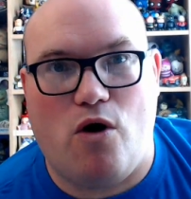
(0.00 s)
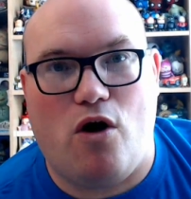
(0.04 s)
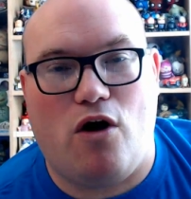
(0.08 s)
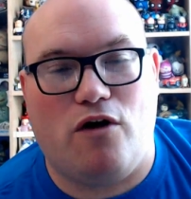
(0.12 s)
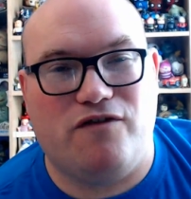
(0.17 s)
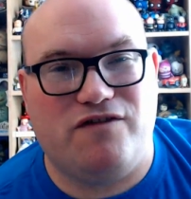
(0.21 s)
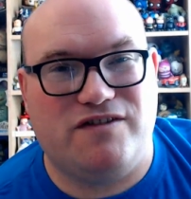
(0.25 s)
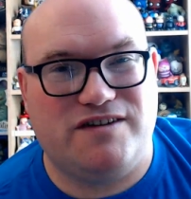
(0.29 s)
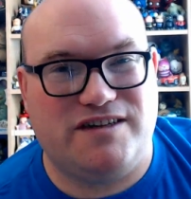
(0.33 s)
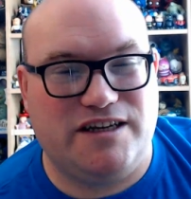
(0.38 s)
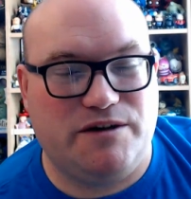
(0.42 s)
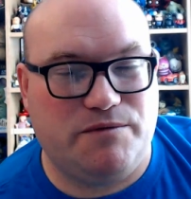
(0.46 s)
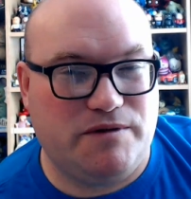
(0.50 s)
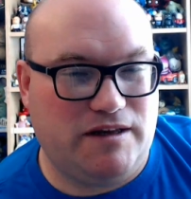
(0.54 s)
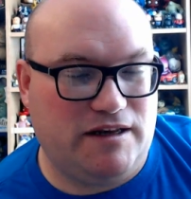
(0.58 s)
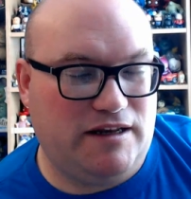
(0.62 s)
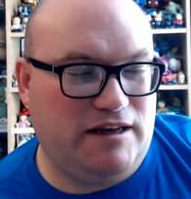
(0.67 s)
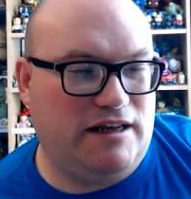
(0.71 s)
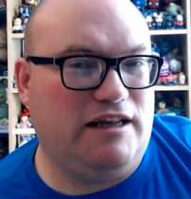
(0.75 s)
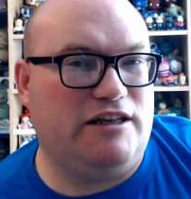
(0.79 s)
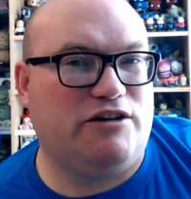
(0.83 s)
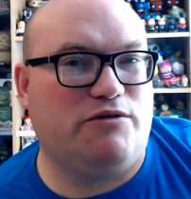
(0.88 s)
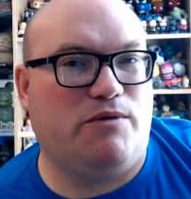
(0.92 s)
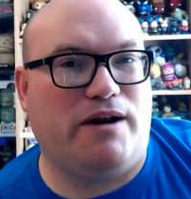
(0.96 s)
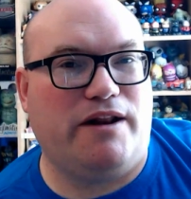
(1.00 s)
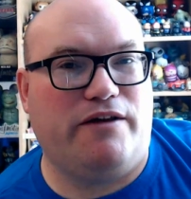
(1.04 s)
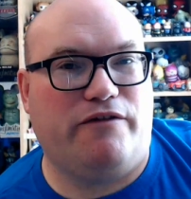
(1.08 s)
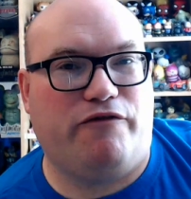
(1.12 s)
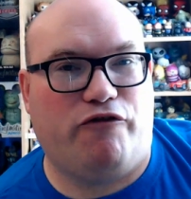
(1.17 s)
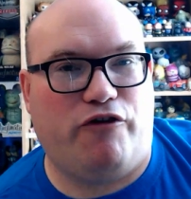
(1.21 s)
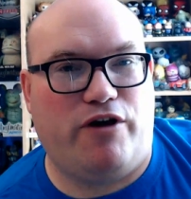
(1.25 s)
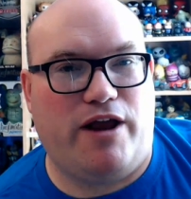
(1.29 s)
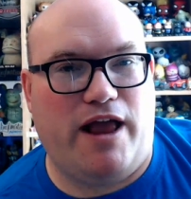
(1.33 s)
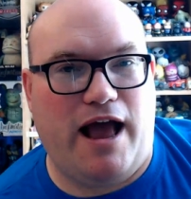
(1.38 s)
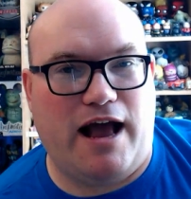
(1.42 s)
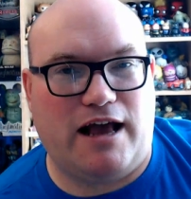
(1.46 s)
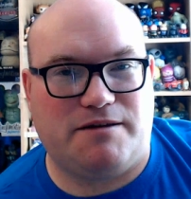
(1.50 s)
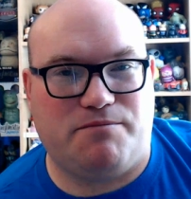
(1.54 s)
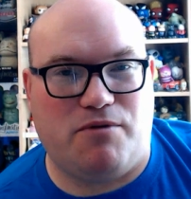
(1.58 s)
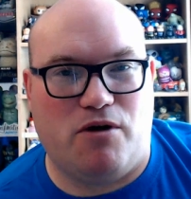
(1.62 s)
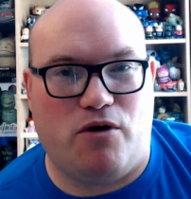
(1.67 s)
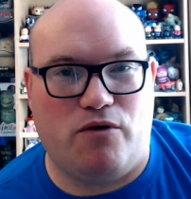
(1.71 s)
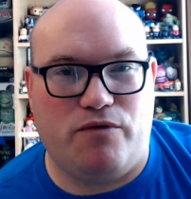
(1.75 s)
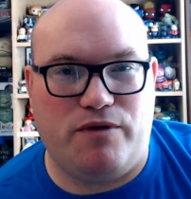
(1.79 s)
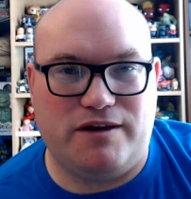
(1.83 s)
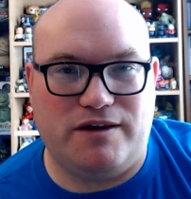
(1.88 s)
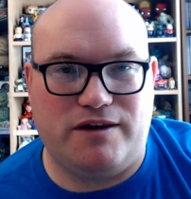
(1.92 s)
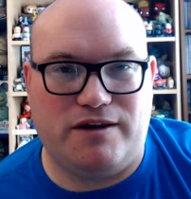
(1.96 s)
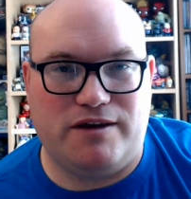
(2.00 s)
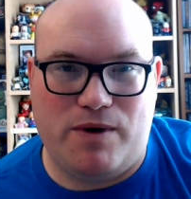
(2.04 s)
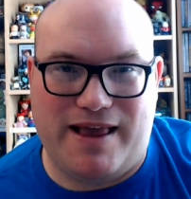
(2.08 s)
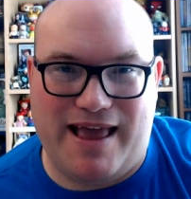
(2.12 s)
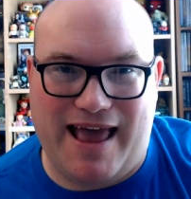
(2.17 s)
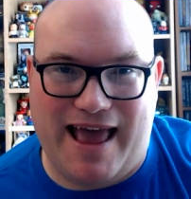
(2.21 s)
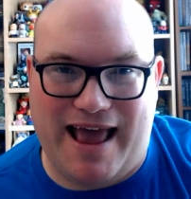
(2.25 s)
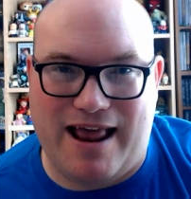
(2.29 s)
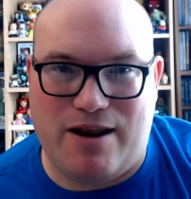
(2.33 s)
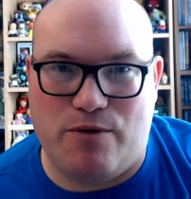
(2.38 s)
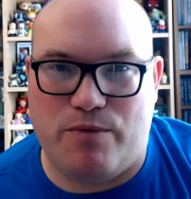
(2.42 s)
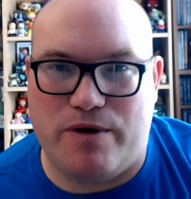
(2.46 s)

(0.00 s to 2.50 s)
Obviously with the D23 Expo this weekend,